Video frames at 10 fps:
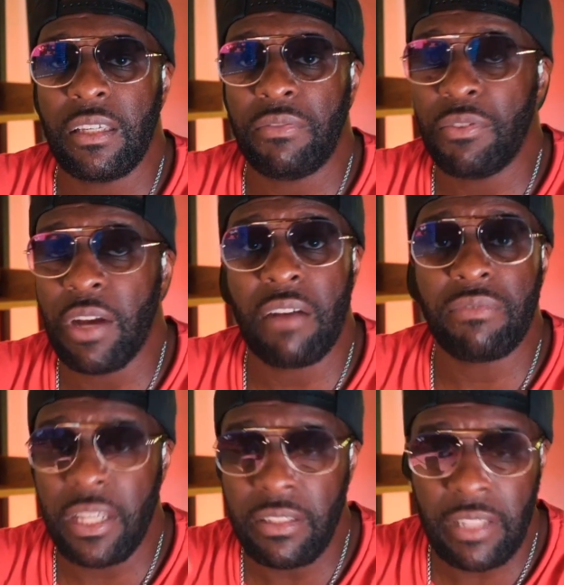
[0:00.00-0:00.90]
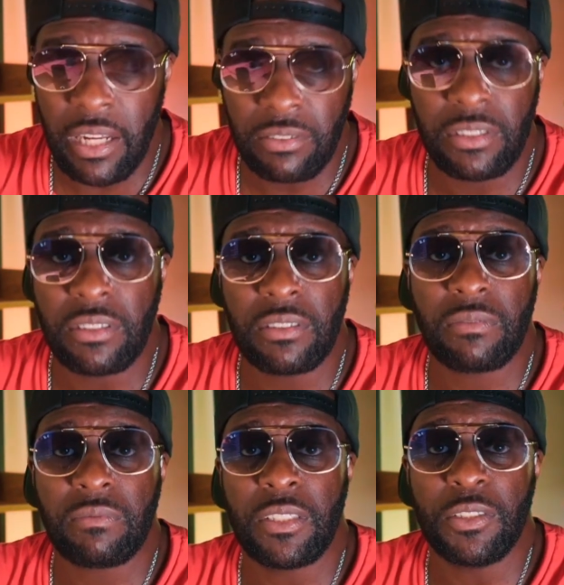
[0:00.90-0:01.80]
If you have ten thousand
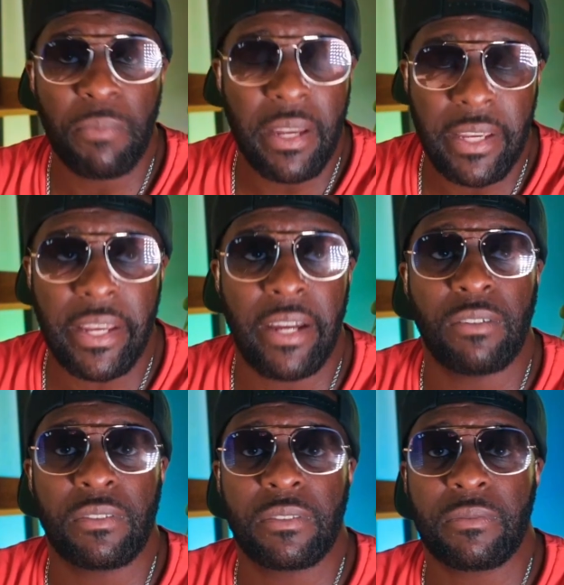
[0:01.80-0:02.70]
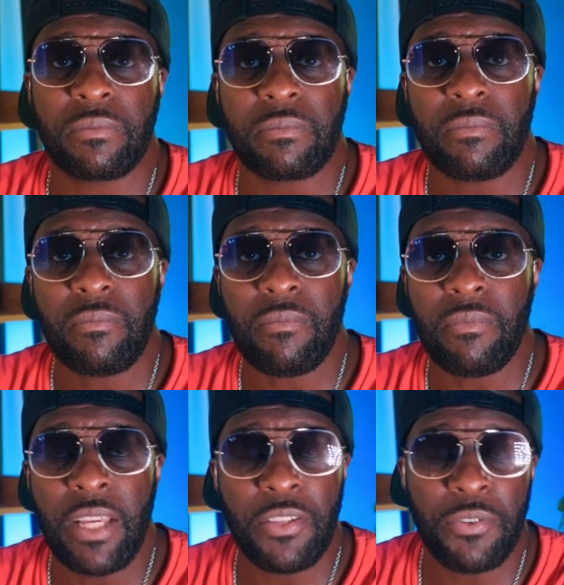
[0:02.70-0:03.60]
in your bank account
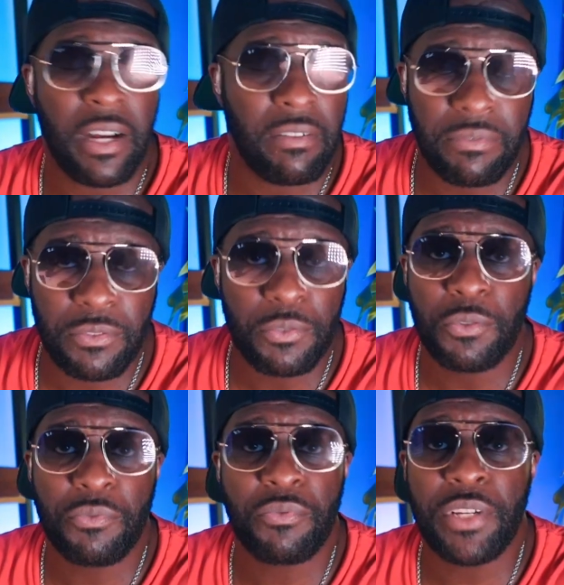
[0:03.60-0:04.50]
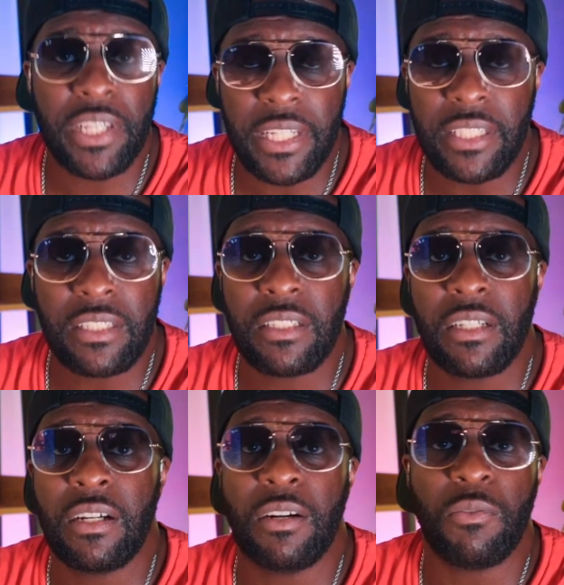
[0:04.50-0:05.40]
and you have two pre kids,
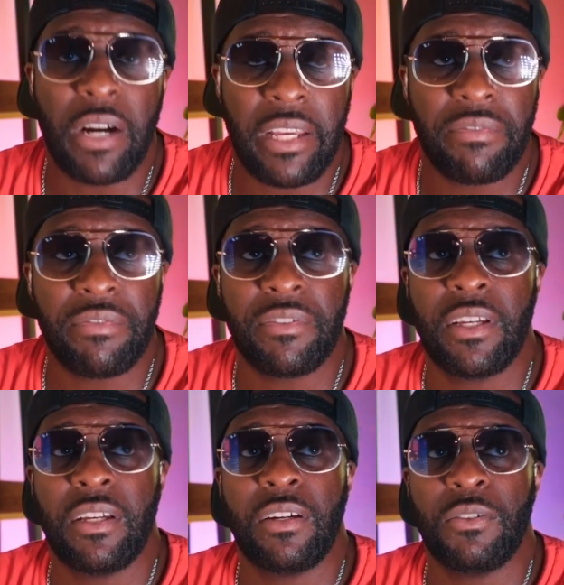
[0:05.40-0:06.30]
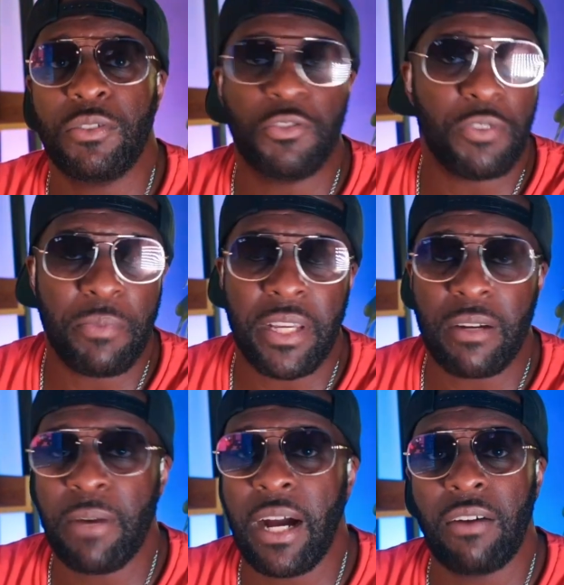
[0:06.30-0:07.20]
a wife, who's dreaming
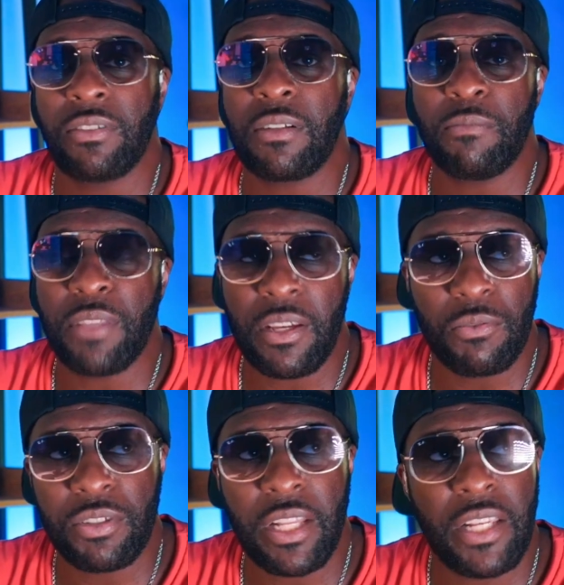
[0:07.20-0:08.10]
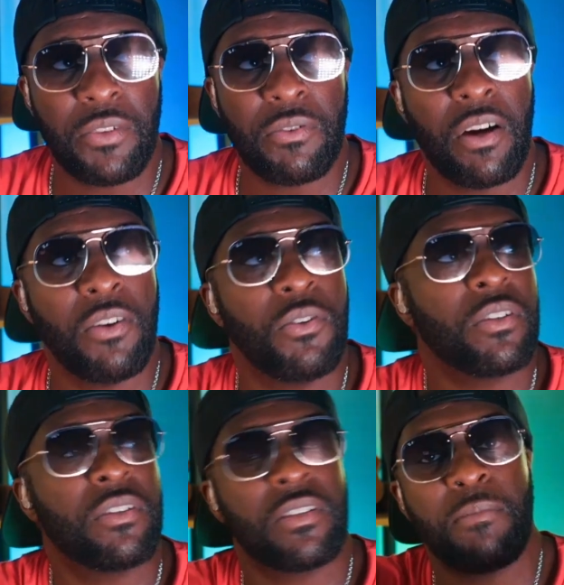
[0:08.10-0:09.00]
about something, who's telling you, oh,
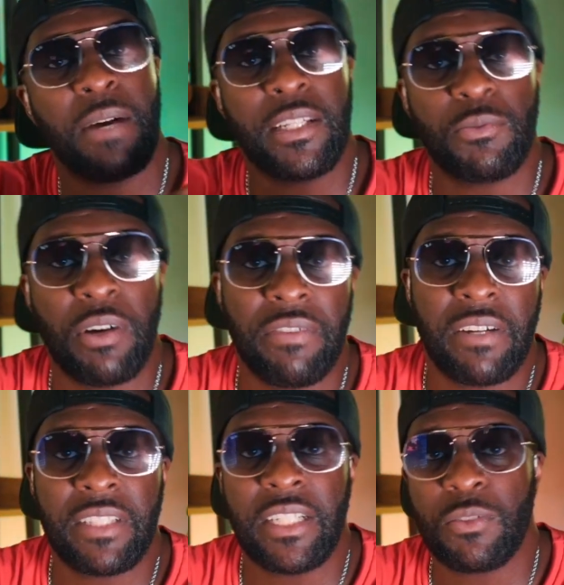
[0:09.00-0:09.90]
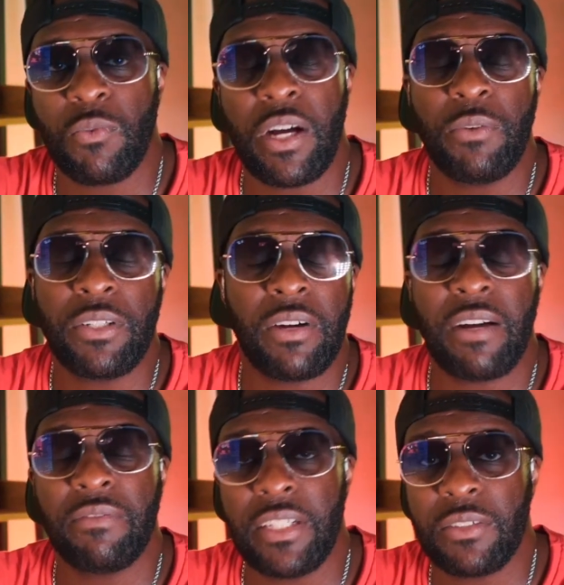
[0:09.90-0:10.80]
look, somebody's wife has this, why we don't
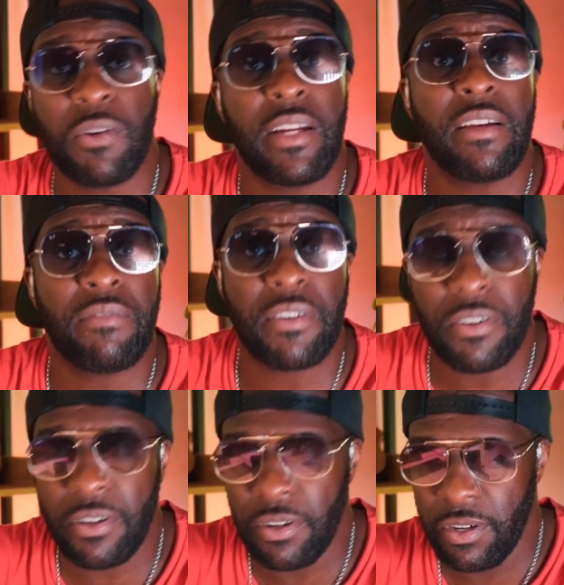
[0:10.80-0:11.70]
have this, whatever.